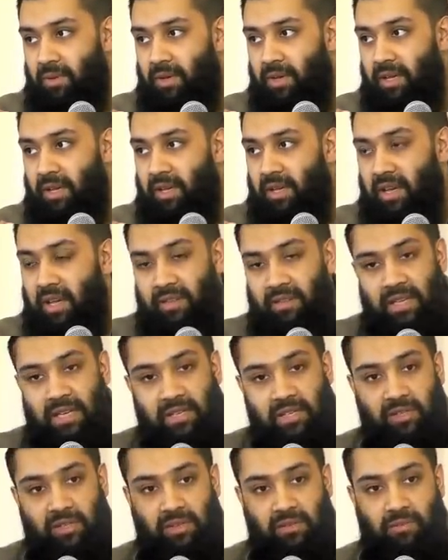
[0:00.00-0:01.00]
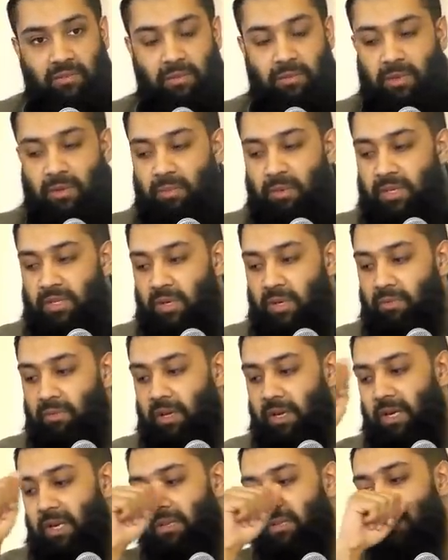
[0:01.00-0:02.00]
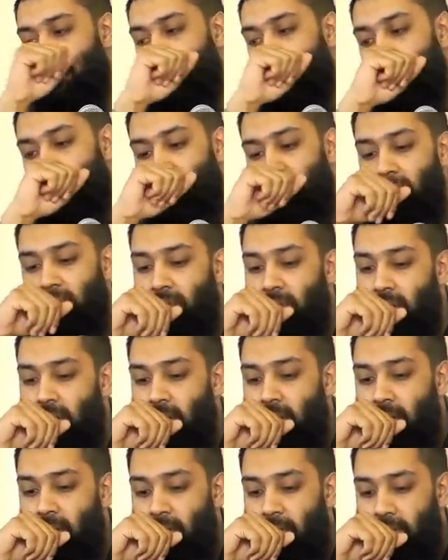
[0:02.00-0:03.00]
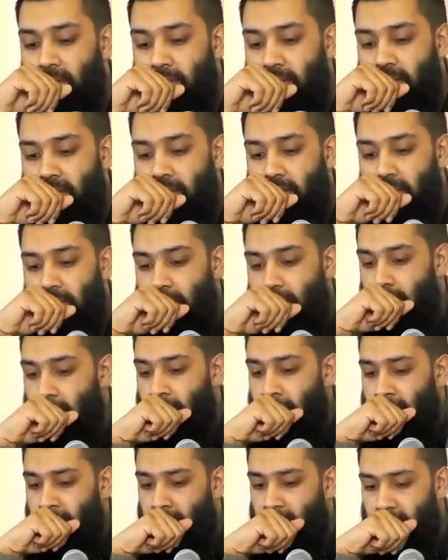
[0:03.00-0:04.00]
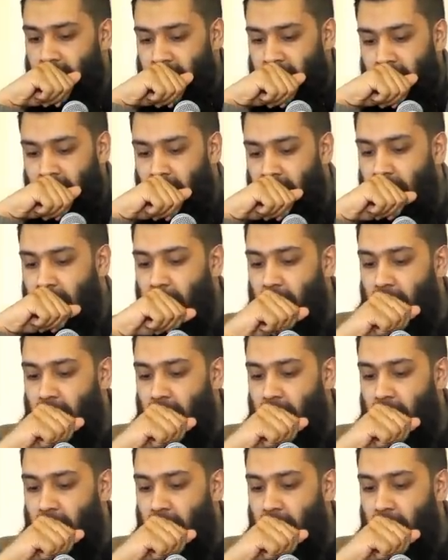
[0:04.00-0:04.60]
Okay, and that's from the mercy of Allah subhanahu wa ta'ala.